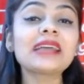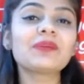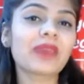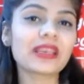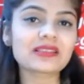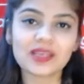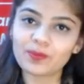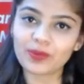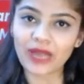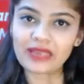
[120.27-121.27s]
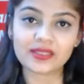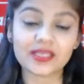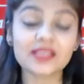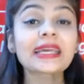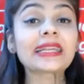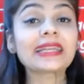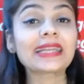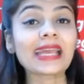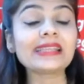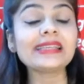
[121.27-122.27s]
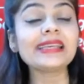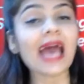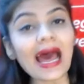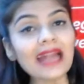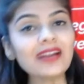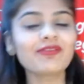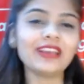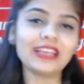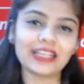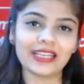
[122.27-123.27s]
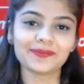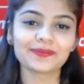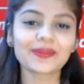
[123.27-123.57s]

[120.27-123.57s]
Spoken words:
amazing prizes daily and weekly.